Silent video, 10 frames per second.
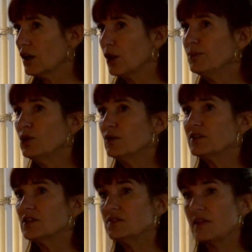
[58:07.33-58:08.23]

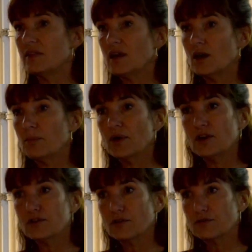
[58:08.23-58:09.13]
communities that they are
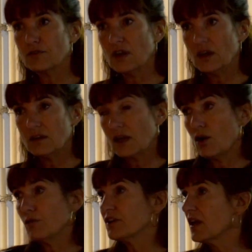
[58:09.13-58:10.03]
part of. That
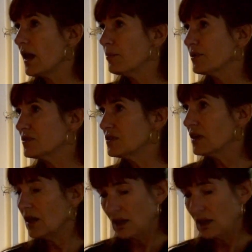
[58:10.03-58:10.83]
often happens.